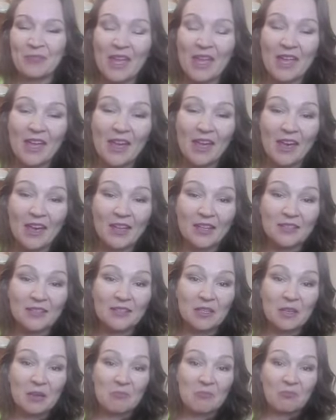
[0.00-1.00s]

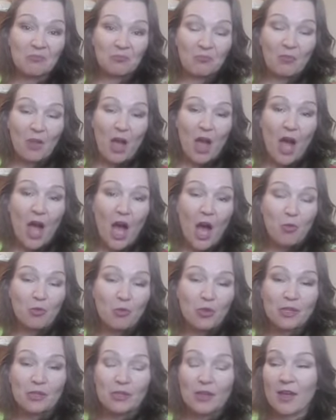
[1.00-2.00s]
And how
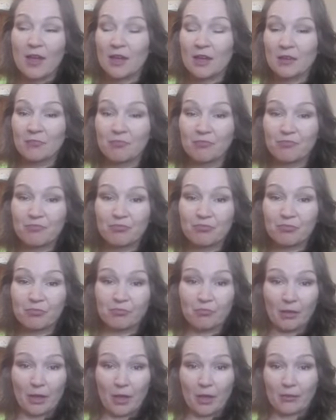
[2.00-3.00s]
can I
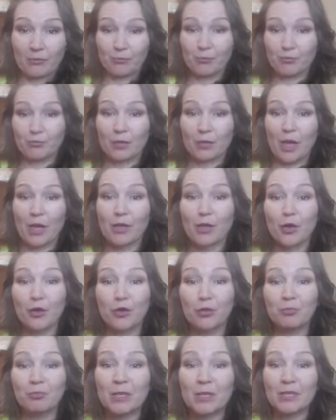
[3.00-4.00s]

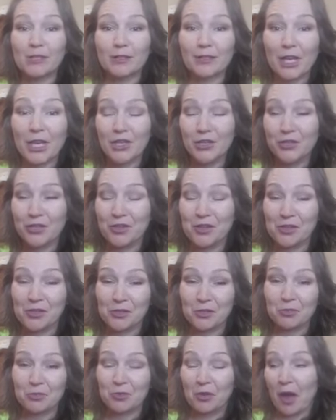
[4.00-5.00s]
heard meditation is
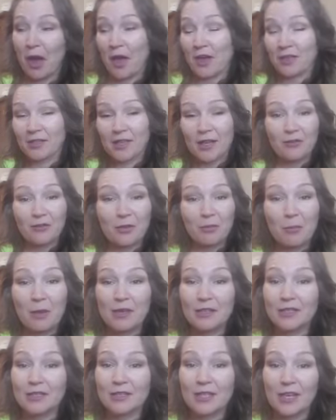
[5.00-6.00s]
good. I never
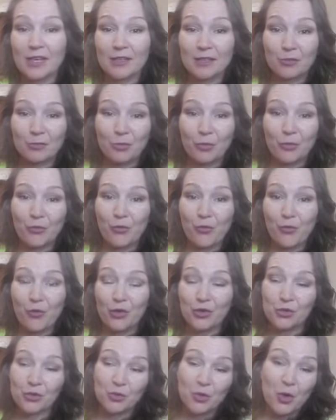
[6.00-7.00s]
meditated
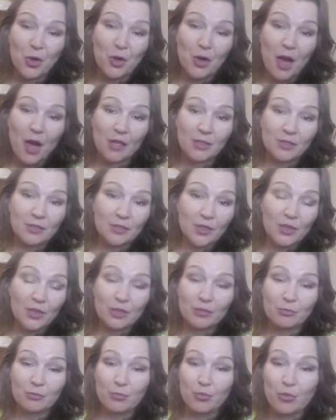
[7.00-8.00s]
before, so I
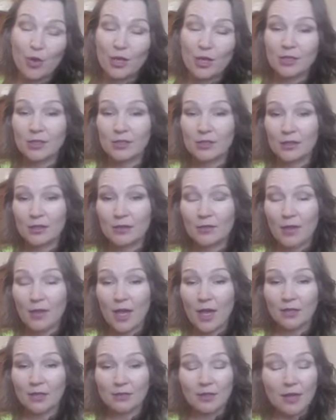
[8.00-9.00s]
started practicing
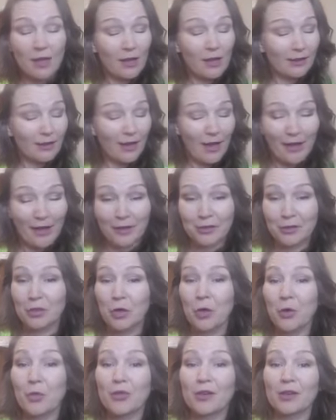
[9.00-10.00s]
that. And I
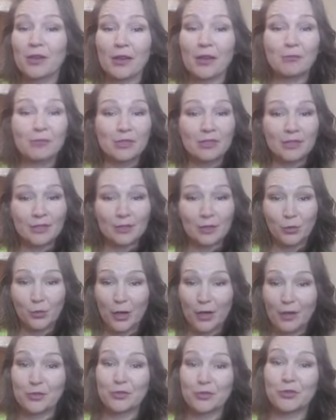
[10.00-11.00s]
know that I'm still
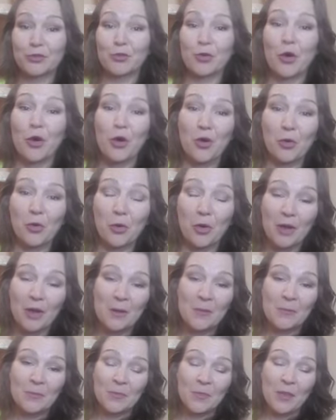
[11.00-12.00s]
ways to go.
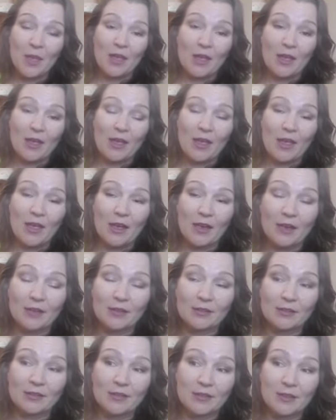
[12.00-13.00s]

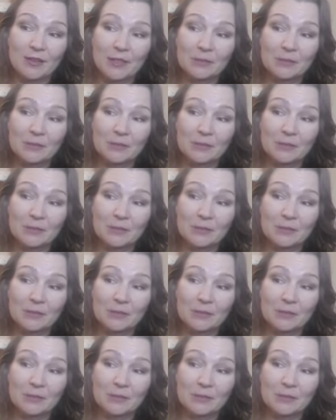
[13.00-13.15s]
And